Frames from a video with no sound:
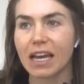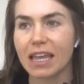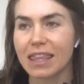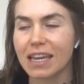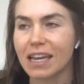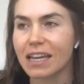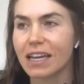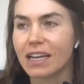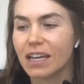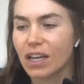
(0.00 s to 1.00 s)
I think
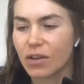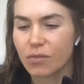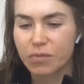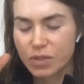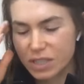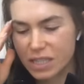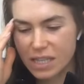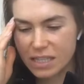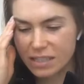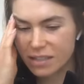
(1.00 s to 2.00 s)
just
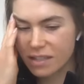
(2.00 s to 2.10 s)
the,